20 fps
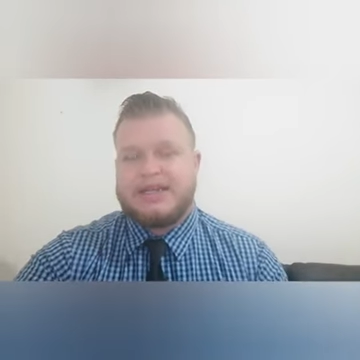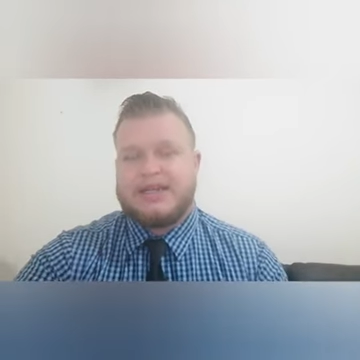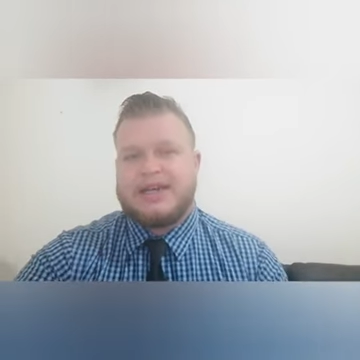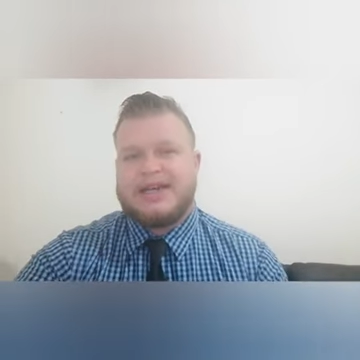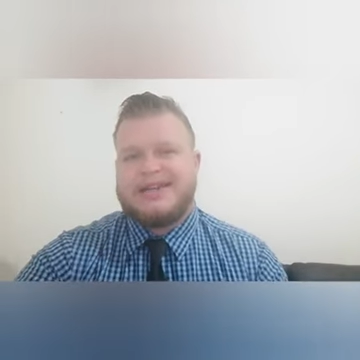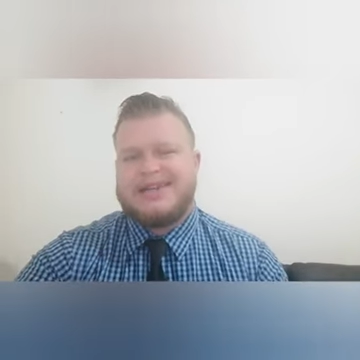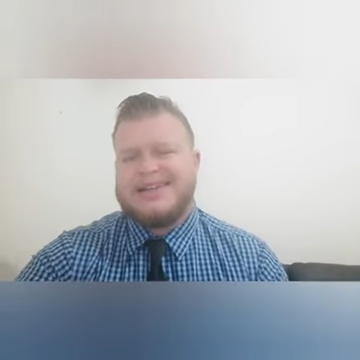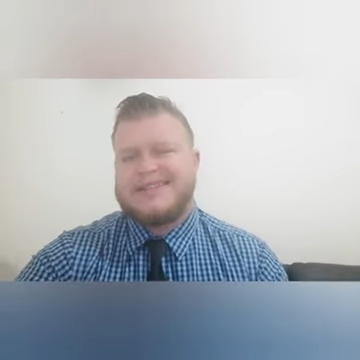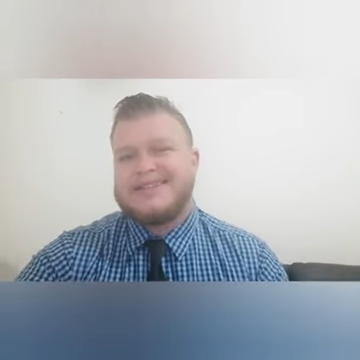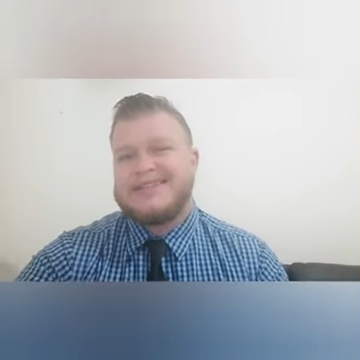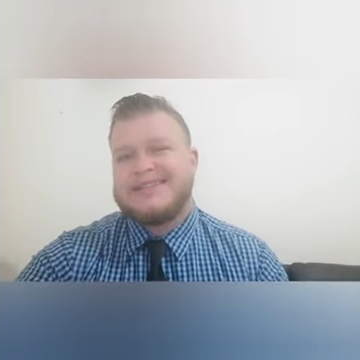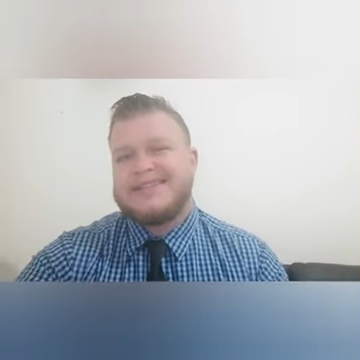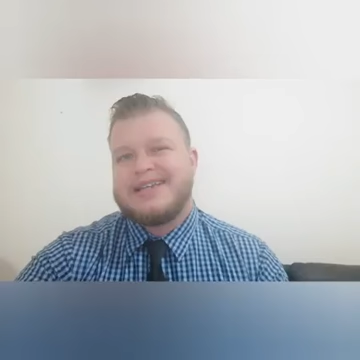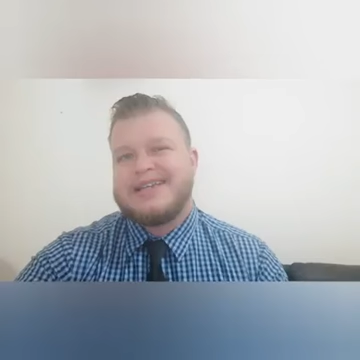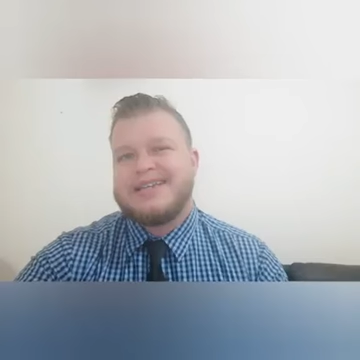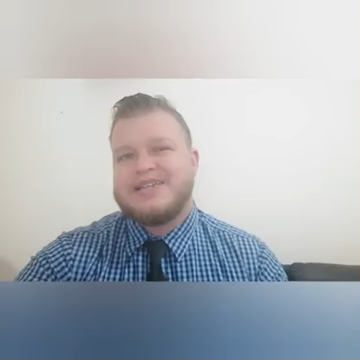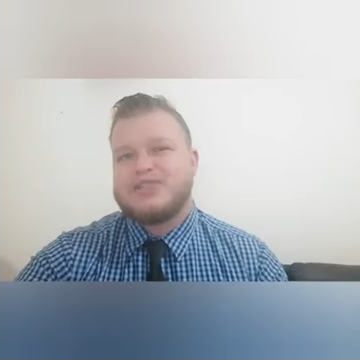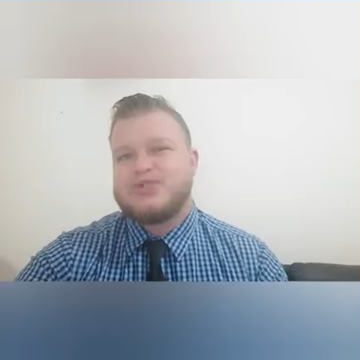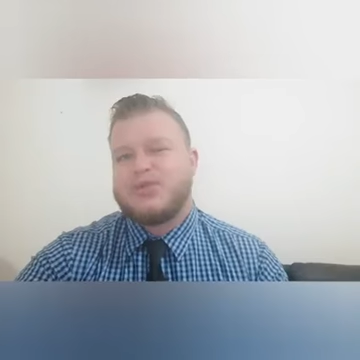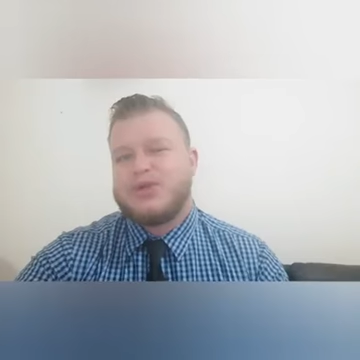Another
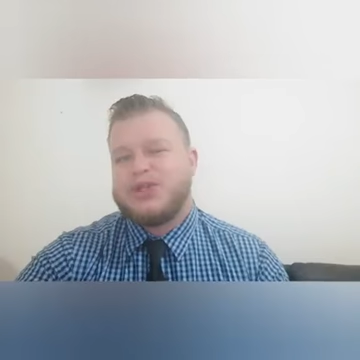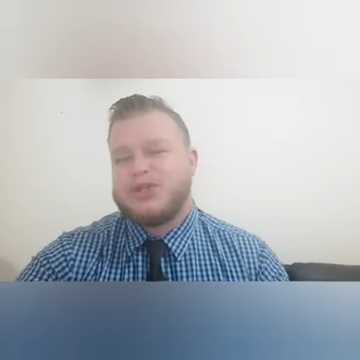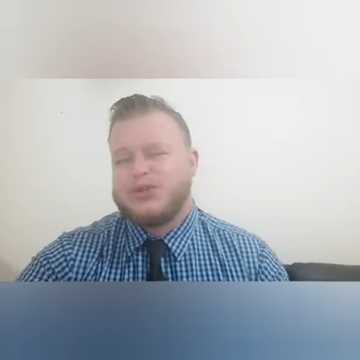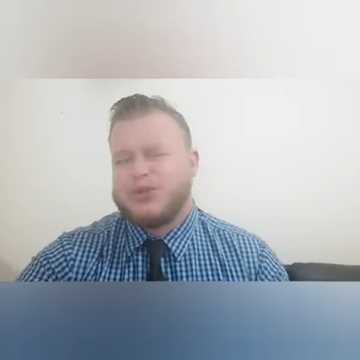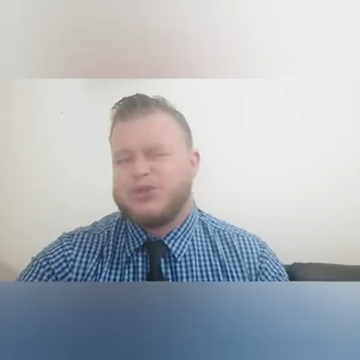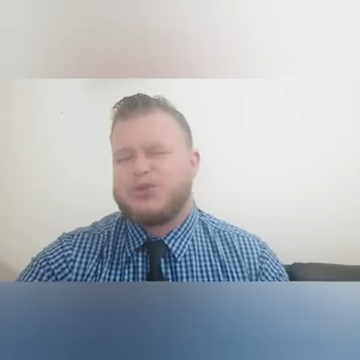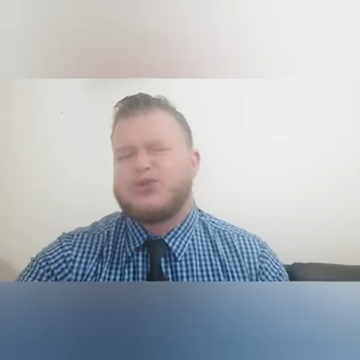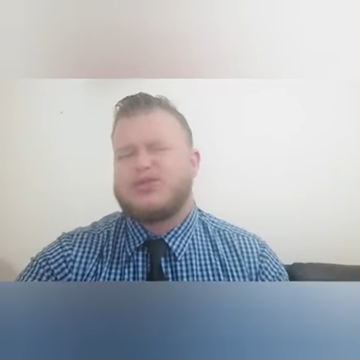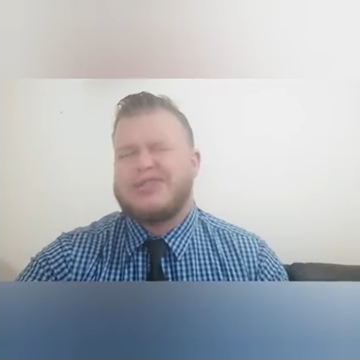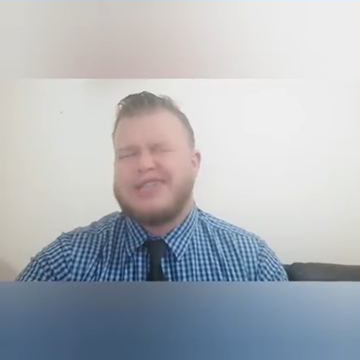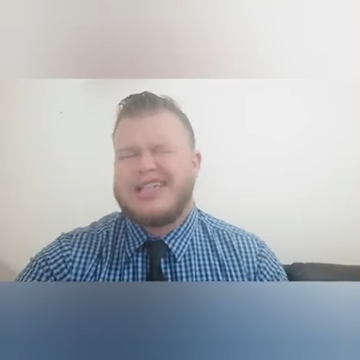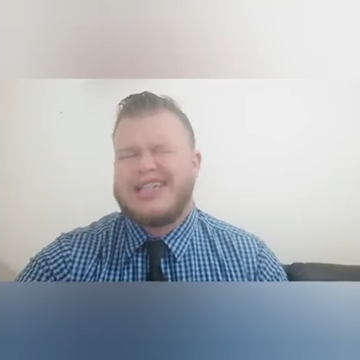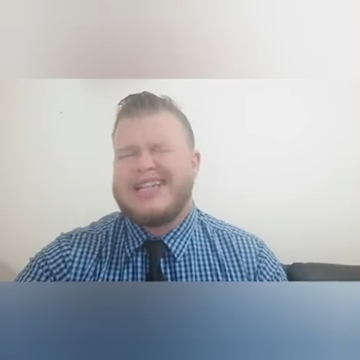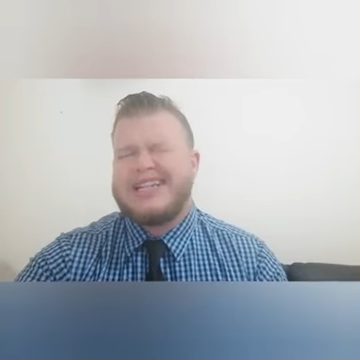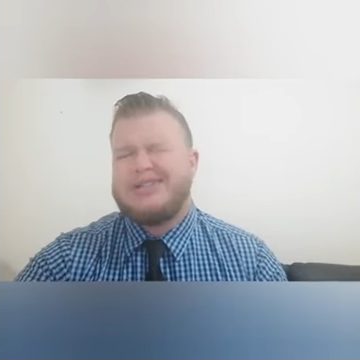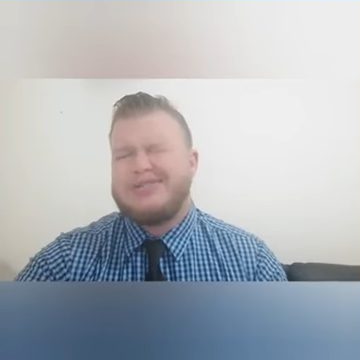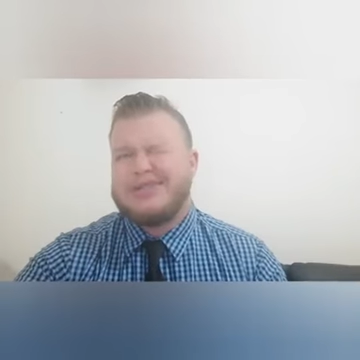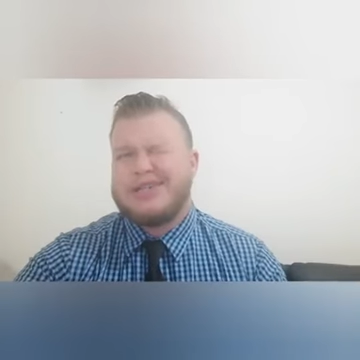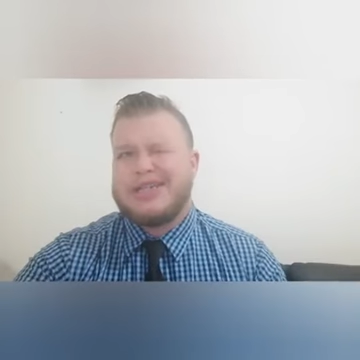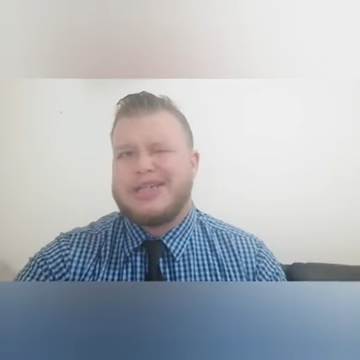thing is when you
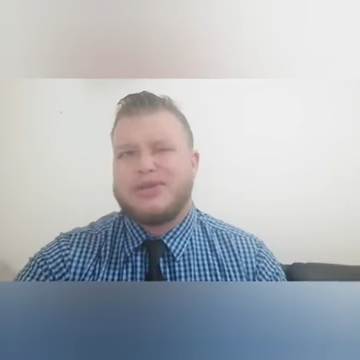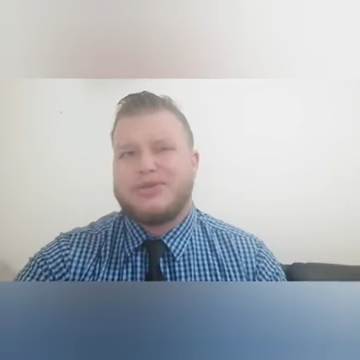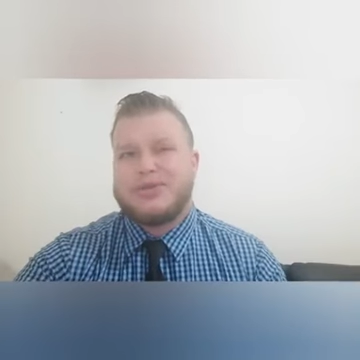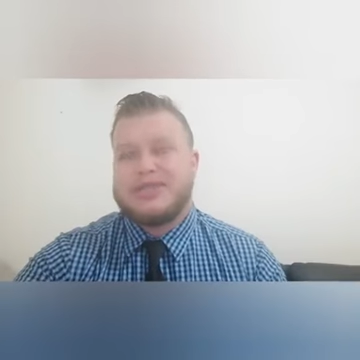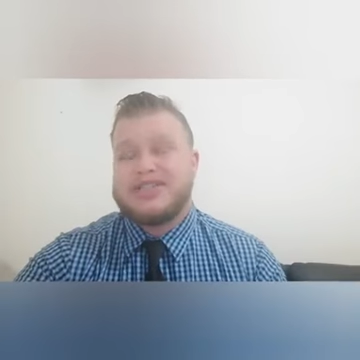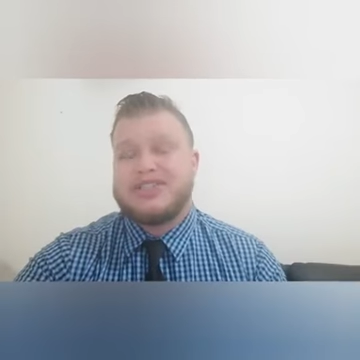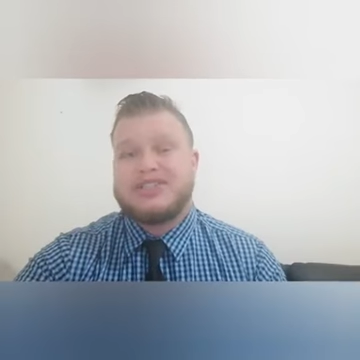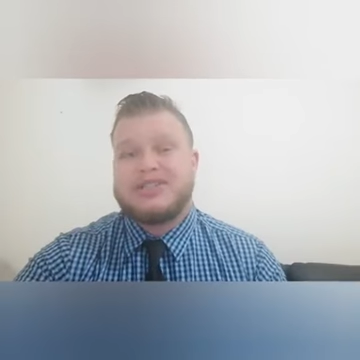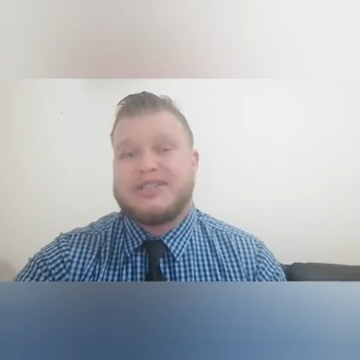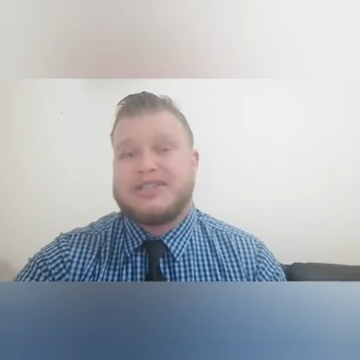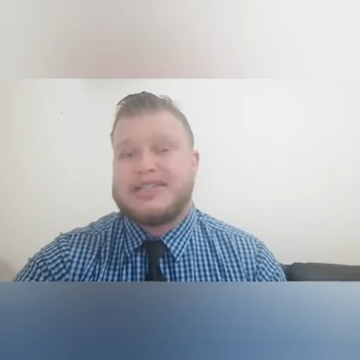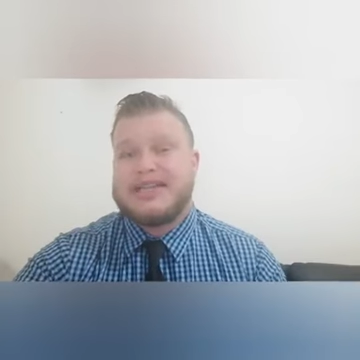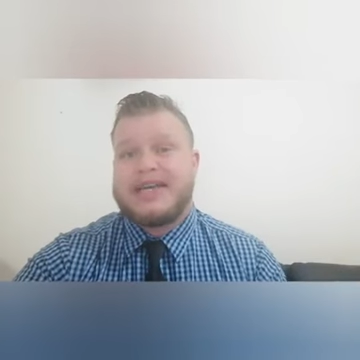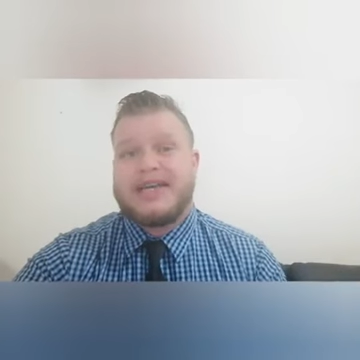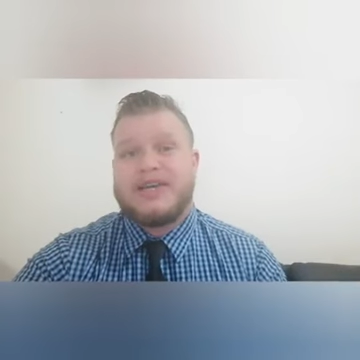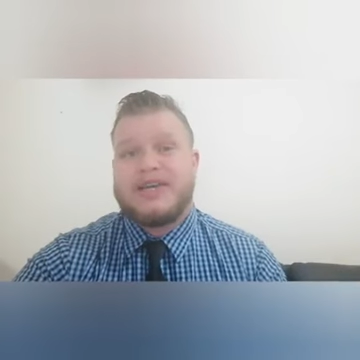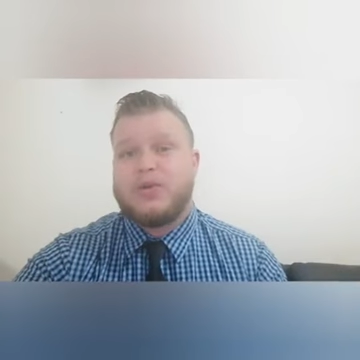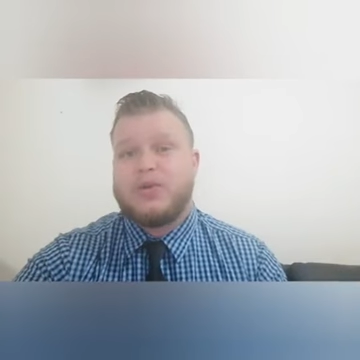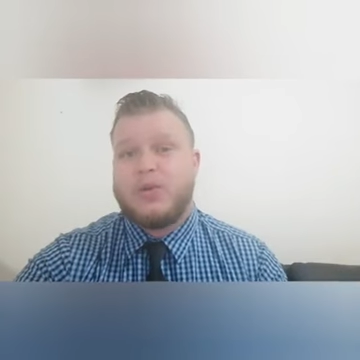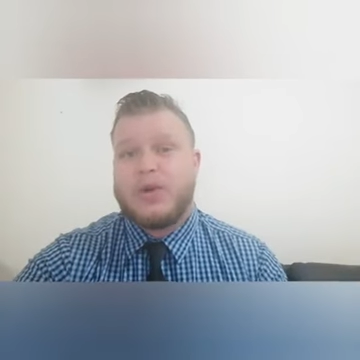really, really wish the
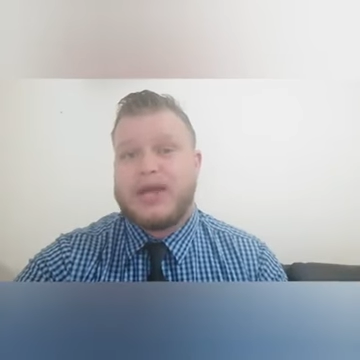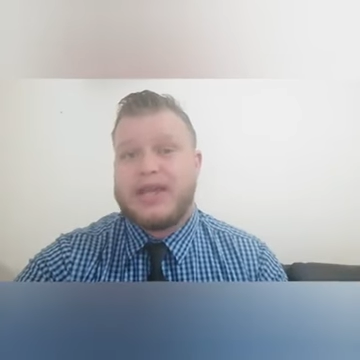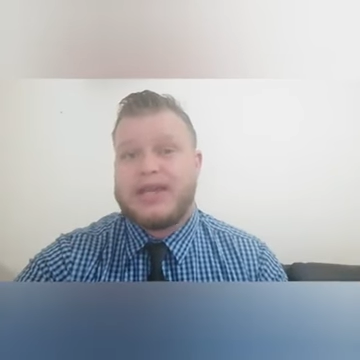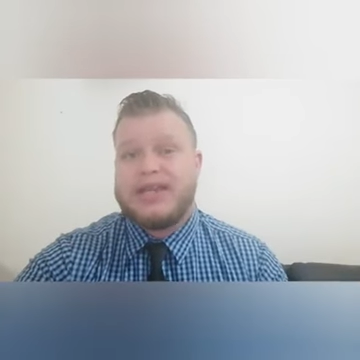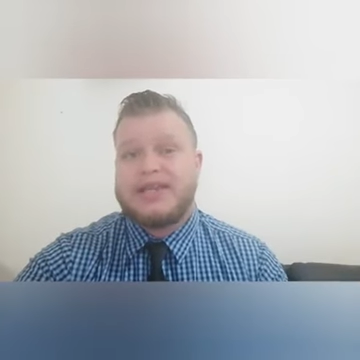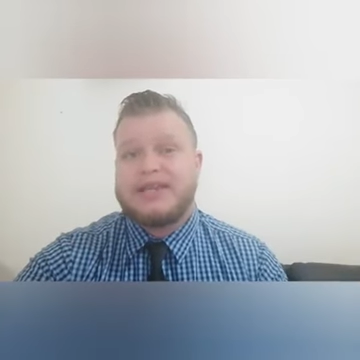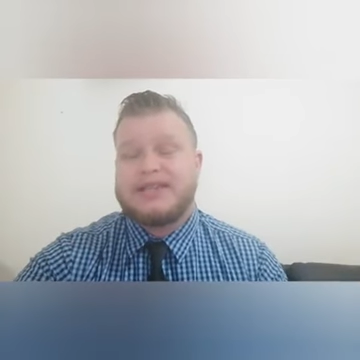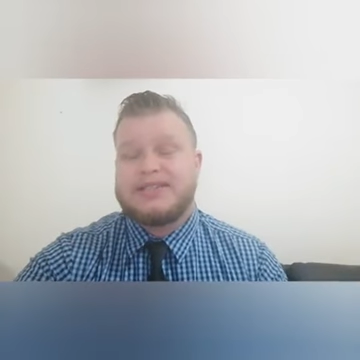day away,